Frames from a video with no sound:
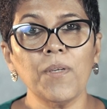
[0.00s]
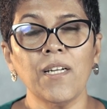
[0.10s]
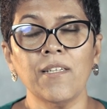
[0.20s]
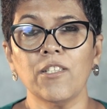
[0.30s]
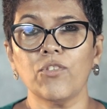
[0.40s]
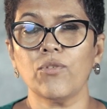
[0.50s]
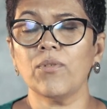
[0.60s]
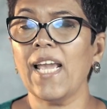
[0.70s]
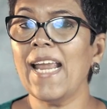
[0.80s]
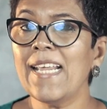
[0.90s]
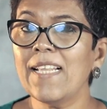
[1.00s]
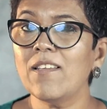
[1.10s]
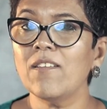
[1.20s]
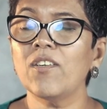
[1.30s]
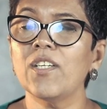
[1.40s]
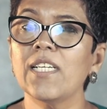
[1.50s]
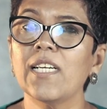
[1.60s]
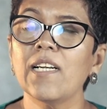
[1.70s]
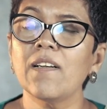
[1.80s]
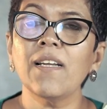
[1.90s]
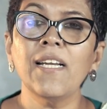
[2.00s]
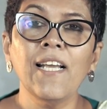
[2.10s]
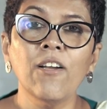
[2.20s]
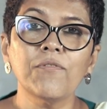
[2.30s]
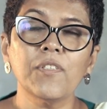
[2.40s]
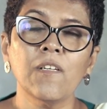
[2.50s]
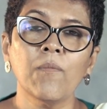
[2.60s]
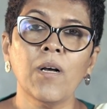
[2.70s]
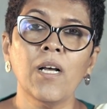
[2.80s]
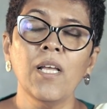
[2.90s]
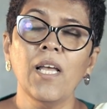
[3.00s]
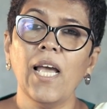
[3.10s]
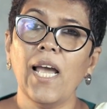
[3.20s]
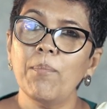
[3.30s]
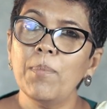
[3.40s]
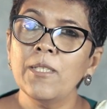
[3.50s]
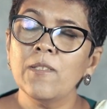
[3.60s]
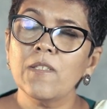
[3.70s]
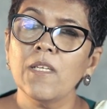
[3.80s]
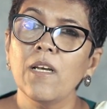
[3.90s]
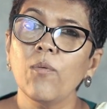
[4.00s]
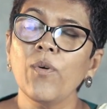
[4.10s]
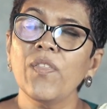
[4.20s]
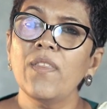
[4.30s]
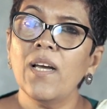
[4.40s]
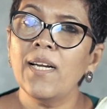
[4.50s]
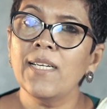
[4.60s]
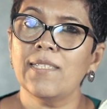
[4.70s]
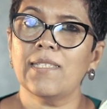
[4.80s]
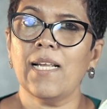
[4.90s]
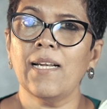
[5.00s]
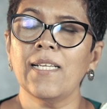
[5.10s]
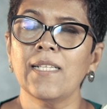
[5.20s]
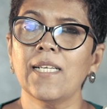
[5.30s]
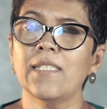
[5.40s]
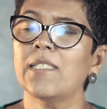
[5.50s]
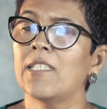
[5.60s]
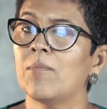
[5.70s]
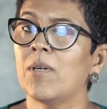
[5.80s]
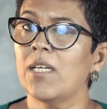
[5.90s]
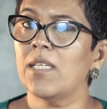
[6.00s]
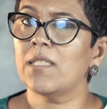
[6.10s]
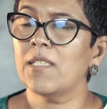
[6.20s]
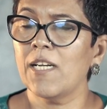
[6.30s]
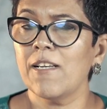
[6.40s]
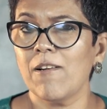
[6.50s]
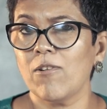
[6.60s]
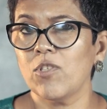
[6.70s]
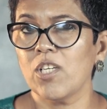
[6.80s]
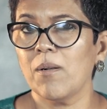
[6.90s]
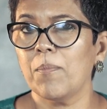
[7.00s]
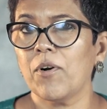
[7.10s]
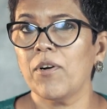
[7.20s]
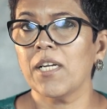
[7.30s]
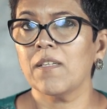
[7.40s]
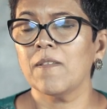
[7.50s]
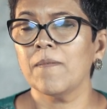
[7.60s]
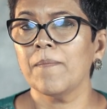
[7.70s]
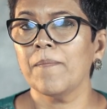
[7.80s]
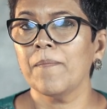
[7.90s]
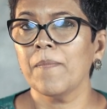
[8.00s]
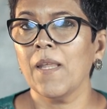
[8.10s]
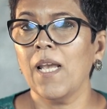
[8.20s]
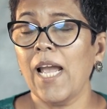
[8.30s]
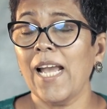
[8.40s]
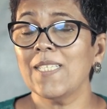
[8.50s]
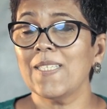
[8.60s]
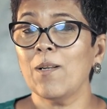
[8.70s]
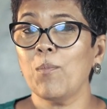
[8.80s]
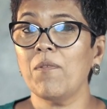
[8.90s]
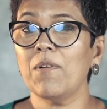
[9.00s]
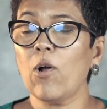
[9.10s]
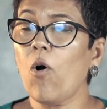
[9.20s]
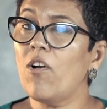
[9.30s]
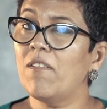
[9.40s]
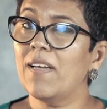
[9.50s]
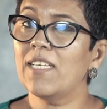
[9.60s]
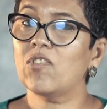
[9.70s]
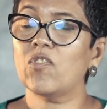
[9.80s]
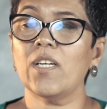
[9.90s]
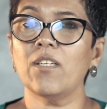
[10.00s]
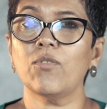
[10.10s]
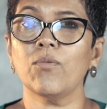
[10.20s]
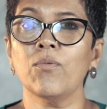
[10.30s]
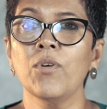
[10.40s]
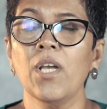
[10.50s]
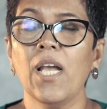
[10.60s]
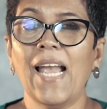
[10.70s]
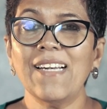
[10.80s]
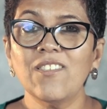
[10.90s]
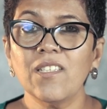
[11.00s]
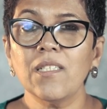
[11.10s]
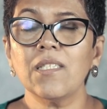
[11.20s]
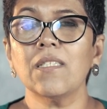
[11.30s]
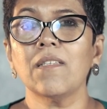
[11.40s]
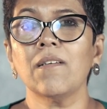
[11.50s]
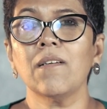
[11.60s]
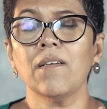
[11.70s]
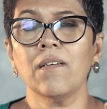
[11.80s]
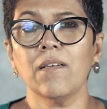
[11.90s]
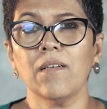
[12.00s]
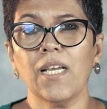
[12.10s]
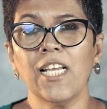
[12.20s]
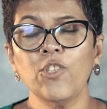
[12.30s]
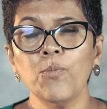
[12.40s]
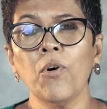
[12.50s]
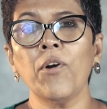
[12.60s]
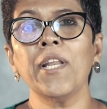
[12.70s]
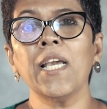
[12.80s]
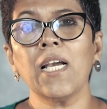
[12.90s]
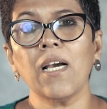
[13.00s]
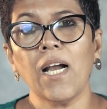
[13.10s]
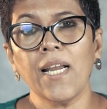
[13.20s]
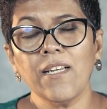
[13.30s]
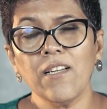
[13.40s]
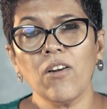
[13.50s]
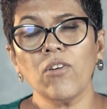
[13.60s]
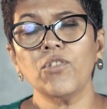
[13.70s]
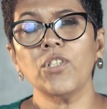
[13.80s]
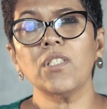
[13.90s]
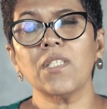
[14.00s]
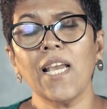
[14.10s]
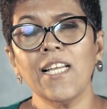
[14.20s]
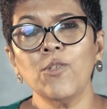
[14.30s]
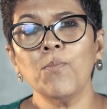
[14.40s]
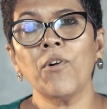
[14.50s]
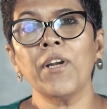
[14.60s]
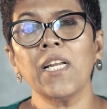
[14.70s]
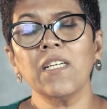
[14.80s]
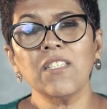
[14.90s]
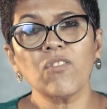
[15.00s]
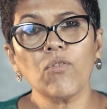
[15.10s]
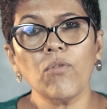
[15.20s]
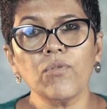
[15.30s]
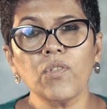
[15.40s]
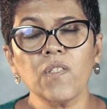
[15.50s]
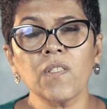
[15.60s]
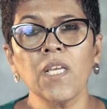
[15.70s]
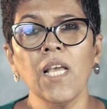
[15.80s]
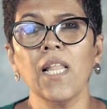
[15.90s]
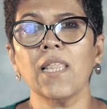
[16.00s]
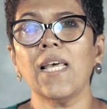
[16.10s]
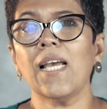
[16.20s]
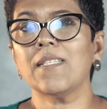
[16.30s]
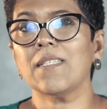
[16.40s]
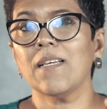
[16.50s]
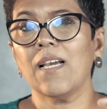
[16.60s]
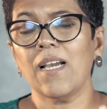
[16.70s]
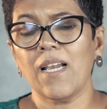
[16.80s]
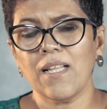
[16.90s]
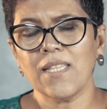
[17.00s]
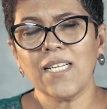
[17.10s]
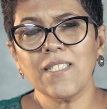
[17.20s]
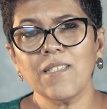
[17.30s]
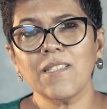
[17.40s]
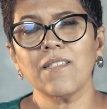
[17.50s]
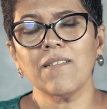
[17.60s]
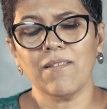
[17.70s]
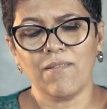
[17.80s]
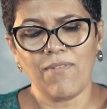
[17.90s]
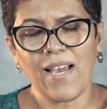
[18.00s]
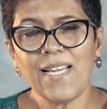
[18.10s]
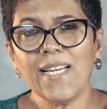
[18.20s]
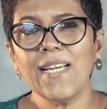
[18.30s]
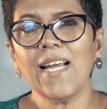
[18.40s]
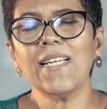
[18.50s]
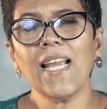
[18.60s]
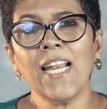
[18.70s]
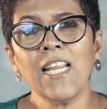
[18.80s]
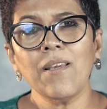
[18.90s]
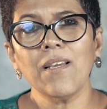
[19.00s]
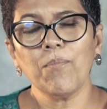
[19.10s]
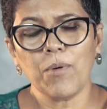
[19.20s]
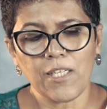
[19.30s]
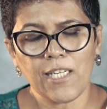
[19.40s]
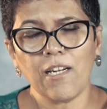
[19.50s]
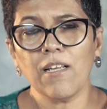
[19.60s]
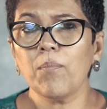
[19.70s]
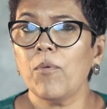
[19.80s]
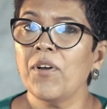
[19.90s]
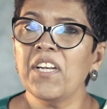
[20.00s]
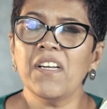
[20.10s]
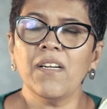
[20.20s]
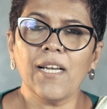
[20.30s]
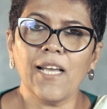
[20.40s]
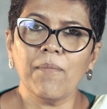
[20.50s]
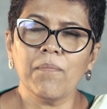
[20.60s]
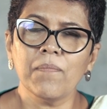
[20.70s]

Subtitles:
be understood. Any theoretical reading of cinema happens with the understanding that cinema is an ideological product. And cinema will always try to address the hegemonic ideologies, hegemonic discourses that is valid at any particular point in time.